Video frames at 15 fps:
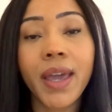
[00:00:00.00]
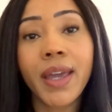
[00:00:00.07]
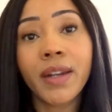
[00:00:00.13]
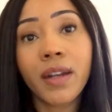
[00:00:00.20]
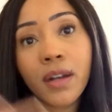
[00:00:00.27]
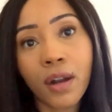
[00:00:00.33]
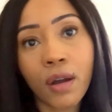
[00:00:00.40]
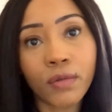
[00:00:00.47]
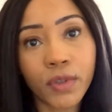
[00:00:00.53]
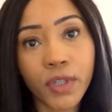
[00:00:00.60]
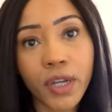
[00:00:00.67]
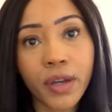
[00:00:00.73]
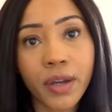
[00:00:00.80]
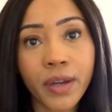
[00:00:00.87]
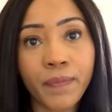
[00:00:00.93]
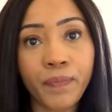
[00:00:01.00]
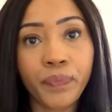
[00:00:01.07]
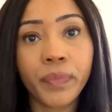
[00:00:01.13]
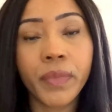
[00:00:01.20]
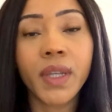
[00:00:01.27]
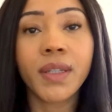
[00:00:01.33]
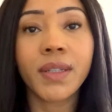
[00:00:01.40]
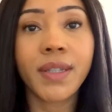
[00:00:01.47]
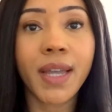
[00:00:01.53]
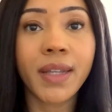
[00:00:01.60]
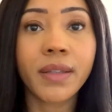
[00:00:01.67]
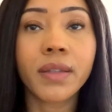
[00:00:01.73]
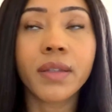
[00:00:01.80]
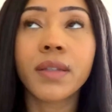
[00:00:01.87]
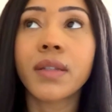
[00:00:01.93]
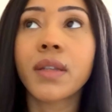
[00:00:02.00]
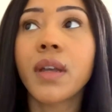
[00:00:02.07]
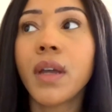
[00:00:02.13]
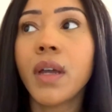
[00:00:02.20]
in a long-term sense.